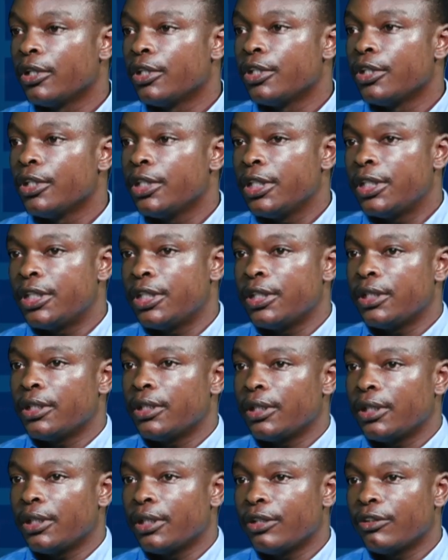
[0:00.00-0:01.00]
It's
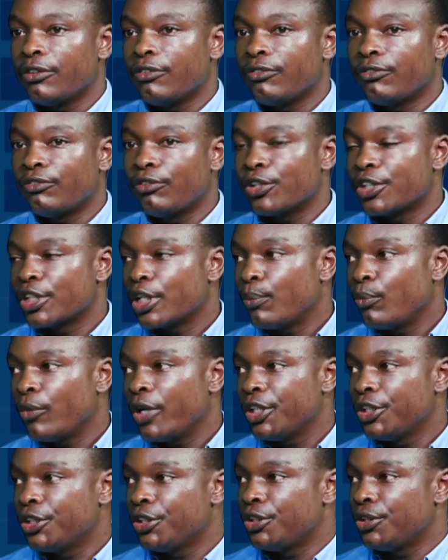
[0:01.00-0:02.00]
for
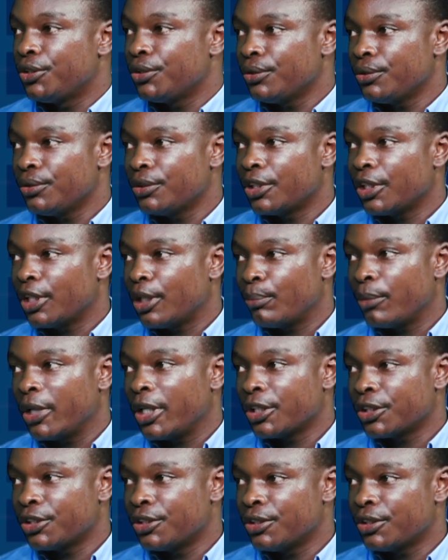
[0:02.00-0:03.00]
someone to choose
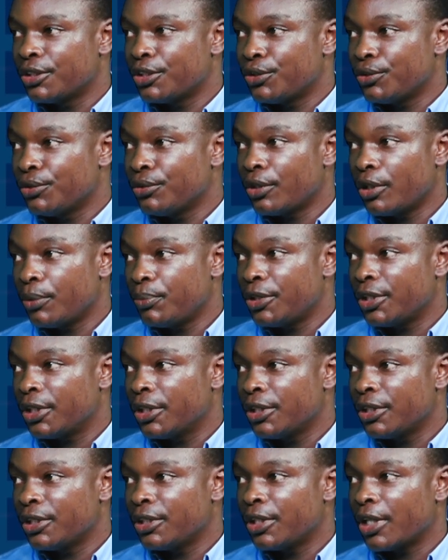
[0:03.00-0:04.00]
among those two
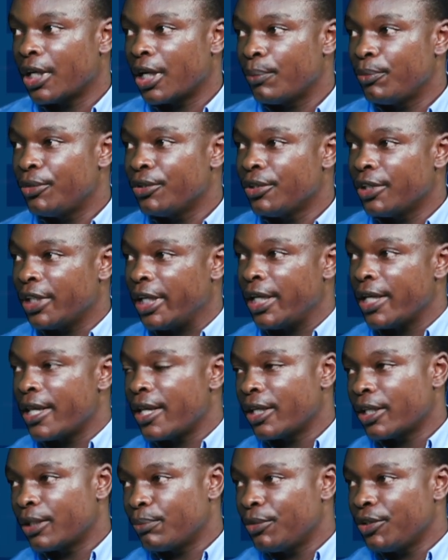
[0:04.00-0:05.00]
options: either
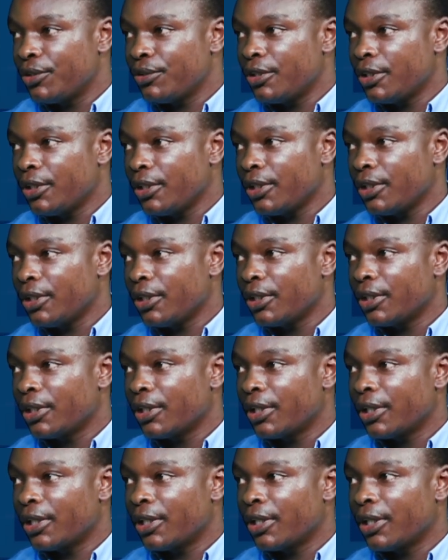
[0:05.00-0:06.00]
abusing
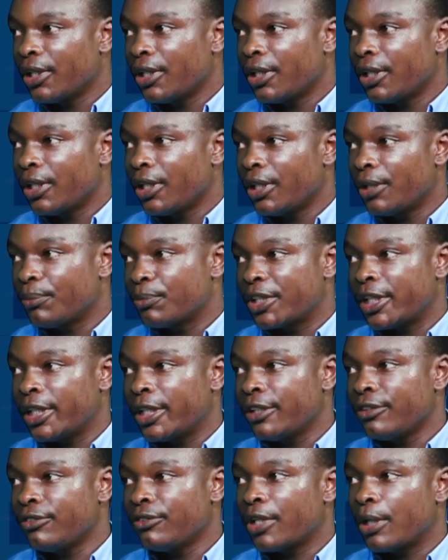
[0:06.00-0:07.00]

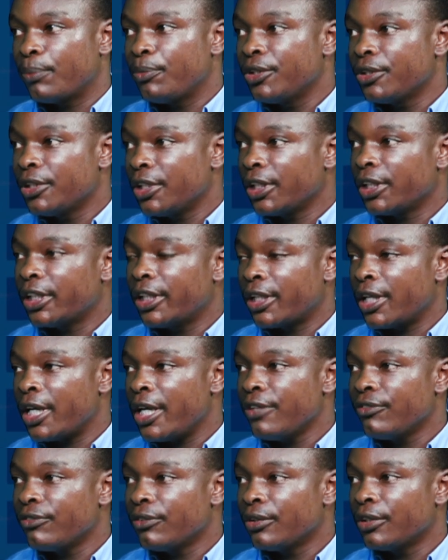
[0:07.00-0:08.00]
himself, abusing
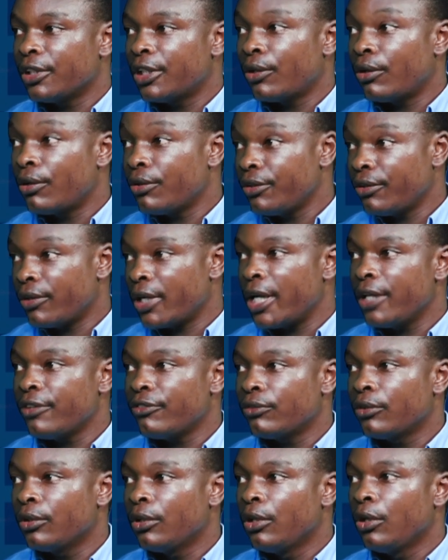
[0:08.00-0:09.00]
their own life,
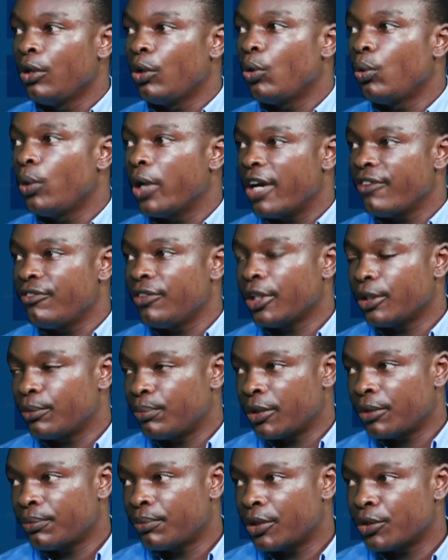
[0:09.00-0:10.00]
or having the
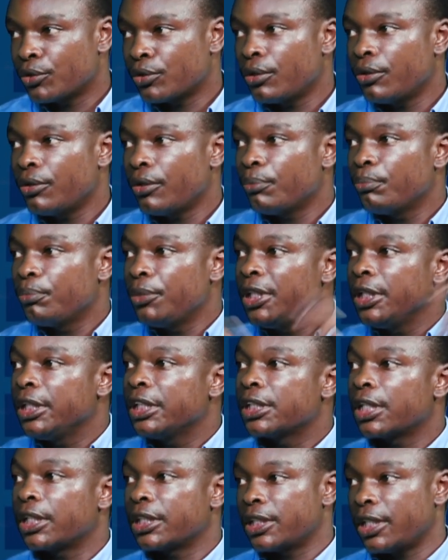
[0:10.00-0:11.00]
purpose or being
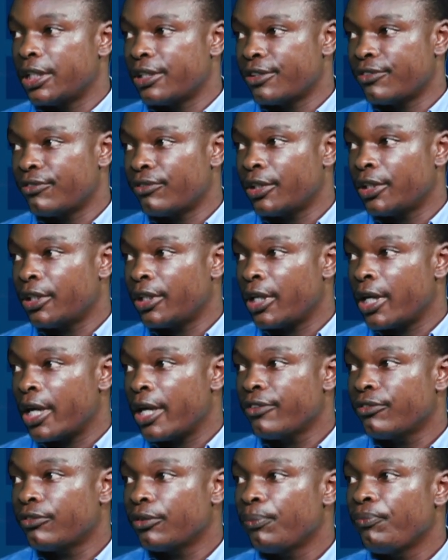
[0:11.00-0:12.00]
successful in
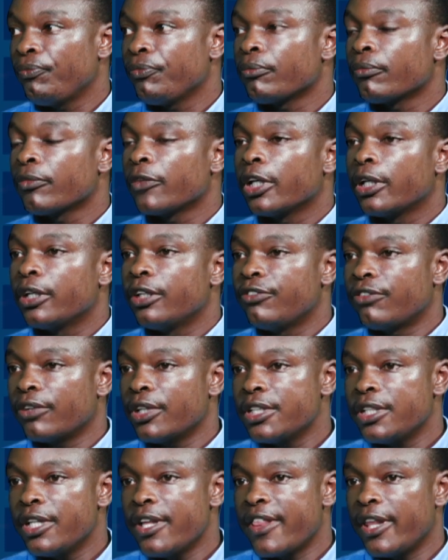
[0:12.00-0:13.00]
life. The
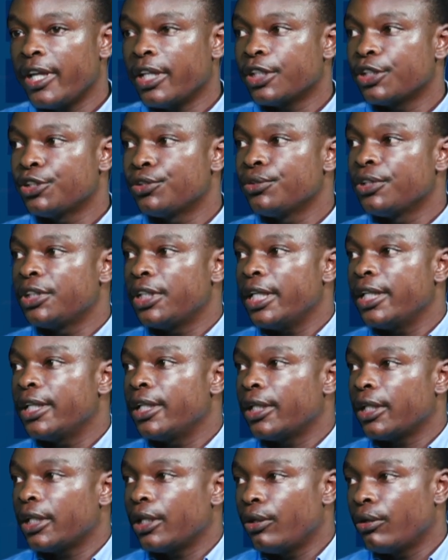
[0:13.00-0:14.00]
first thing is to
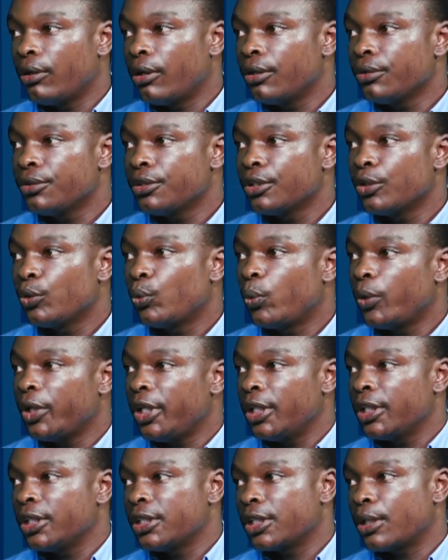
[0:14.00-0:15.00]
set goals
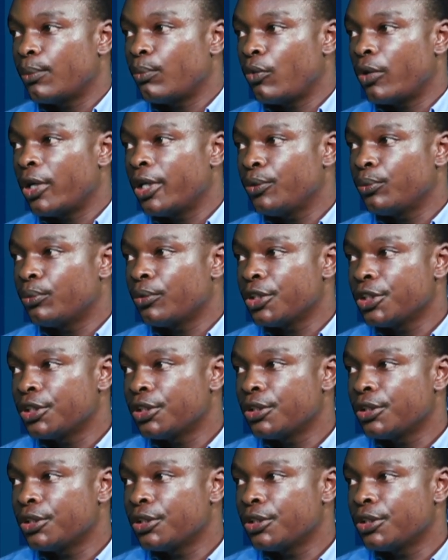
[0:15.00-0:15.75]
what someone wants